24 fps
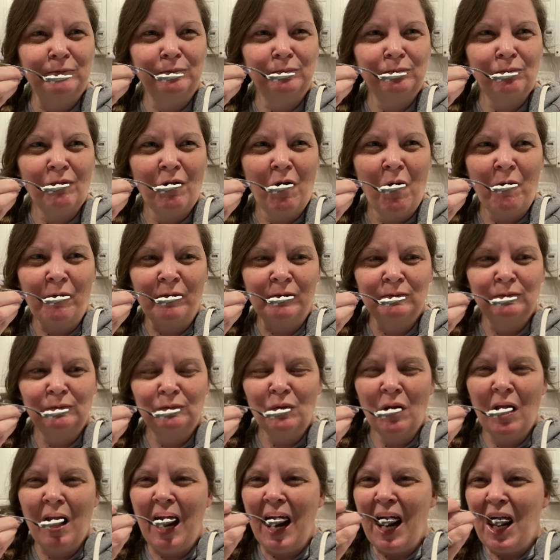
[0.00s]
I like it.
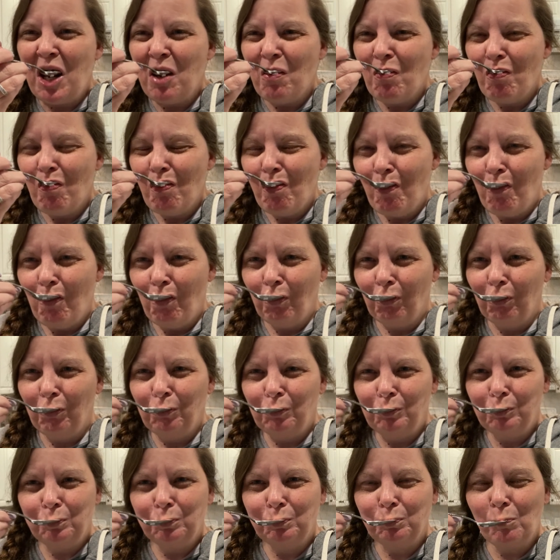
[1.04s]
I had my
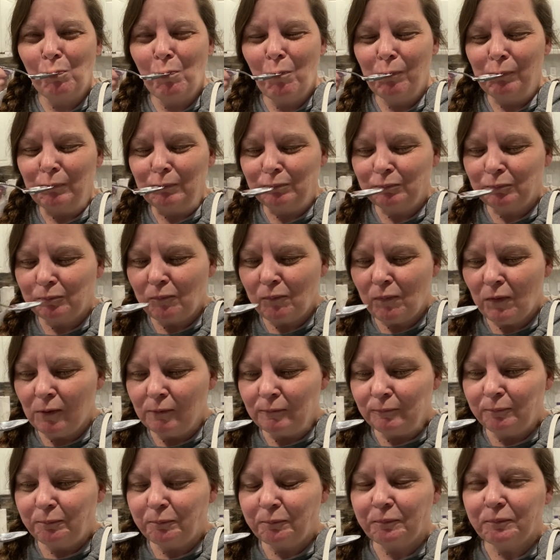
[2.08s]
doubts.
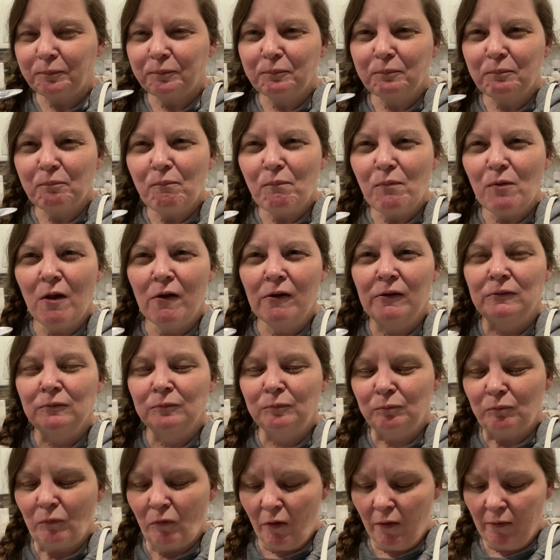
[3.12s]
When I looked at that, I was like, I don't know.
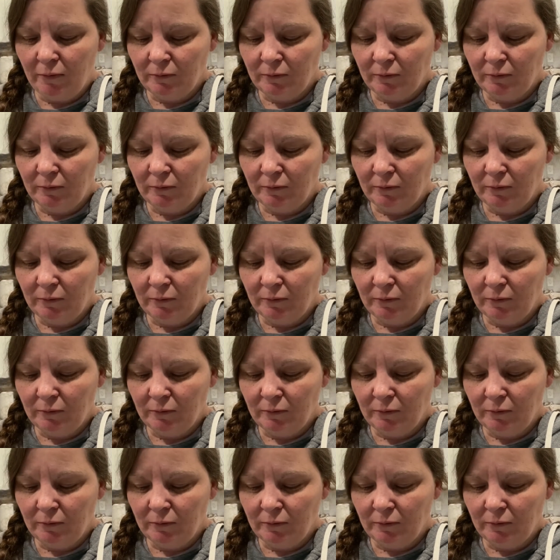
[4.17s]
